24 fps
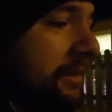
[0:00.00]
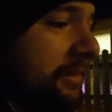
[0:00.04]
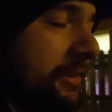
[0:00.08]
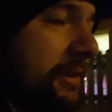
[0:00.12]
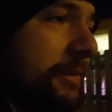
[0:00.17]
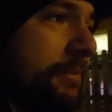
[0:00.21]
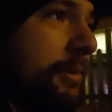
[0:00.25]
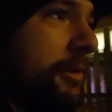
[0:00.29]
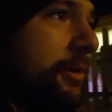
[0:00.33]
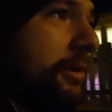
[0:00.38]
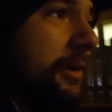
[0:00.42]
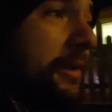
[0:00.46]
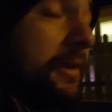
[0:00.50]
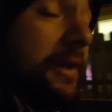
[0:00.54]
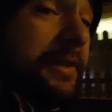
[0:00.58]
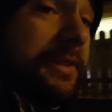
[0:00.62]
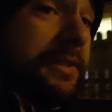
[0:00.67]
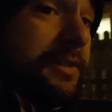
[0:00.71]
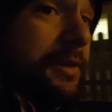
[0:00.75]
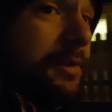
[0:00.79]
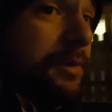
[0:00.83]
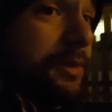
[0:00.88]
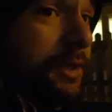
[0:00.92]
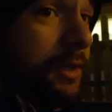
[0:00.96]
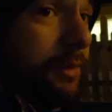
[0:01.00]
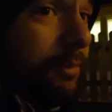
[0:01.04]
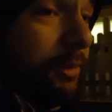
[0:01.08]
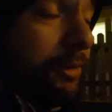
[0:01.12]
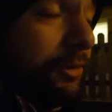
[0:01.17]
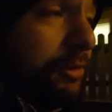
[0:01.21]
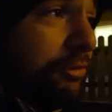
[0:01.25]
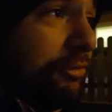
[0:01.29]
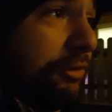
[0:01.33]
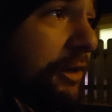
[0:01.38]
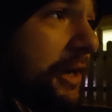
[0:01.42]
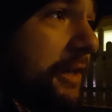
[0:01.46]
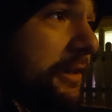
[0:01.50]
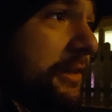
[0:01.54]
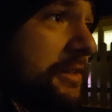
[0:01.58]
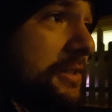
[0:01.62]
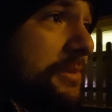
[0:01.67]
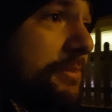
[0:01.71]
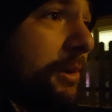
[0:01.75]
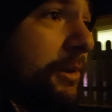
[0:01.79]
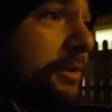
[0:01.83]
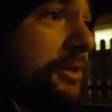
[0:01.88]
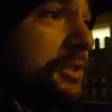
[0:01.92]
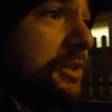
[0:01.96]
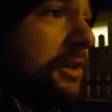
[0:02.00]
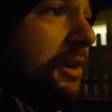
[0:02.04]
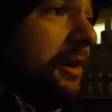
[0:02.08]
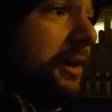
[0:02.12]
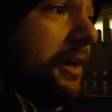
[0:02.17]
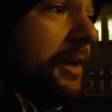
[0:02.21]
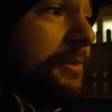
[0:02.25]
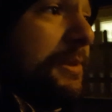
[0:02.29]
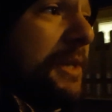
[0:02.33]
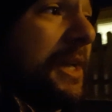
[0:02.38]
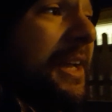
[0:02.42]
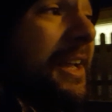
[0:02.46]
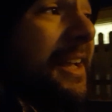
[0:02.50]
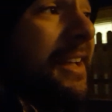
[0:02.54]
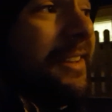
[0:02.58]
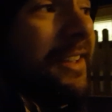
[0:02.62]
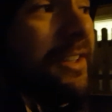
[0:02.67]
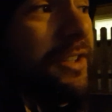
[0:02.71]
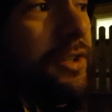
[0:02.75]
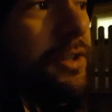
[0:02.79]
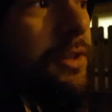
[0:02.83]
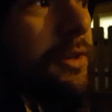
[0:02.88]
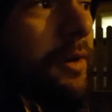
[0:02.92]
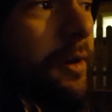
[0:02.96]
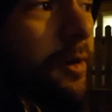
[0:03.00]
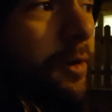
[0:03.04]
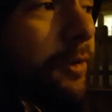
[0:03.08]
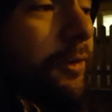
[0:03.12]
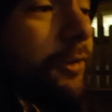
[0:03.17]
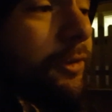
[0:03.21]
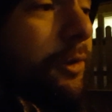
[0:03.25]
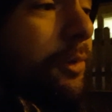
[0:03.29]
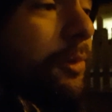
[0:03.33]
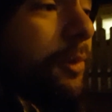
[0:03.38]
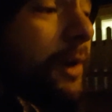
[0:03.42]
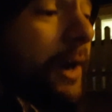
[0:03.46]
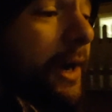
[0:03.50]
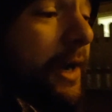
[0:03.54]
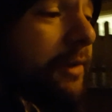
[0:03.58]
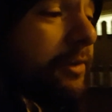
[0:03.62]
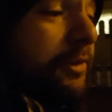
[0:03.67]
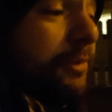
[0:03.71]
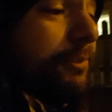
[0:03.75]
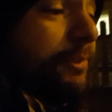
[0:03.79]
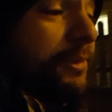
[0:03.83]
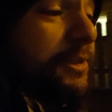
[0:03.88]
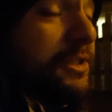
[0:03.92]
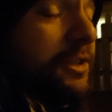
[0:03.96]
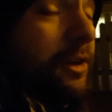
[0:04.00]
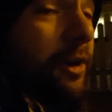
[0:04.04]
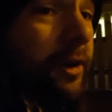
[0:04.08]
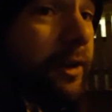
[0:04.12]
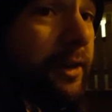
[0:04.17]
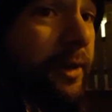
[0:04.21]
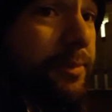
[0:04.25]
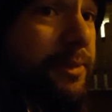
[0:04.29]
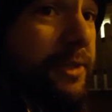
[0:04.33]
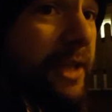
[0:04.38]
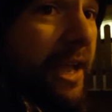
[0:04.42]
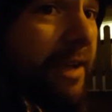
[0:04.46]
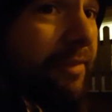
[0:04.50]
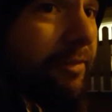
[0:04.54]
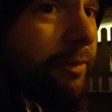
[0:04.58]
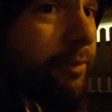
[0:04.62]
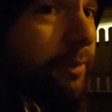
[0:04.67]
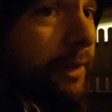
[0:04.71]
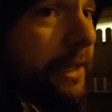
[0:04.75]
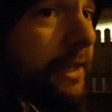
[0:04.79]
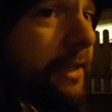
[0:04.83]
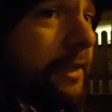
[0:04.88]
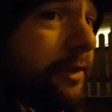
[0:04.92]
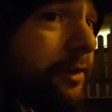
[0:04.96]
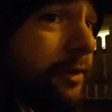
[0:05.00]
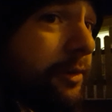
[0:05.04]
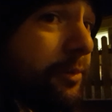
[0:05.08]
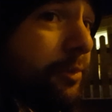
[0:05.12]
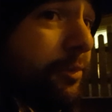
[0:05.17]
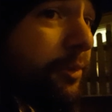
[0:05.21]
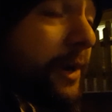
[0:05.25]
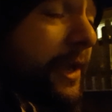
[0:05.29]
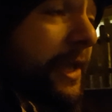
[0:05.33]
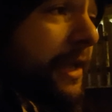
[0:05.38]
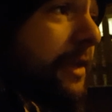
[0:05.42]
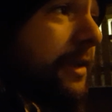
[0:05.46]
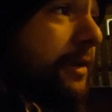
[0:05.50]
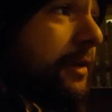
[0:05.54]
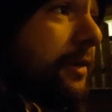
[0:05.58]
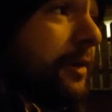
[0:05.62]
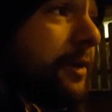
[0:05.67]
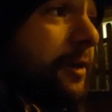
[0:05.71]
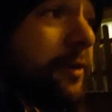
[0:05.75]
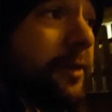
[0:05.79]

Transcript: That's usually what you find in small startups. That's also why startups have a really good way,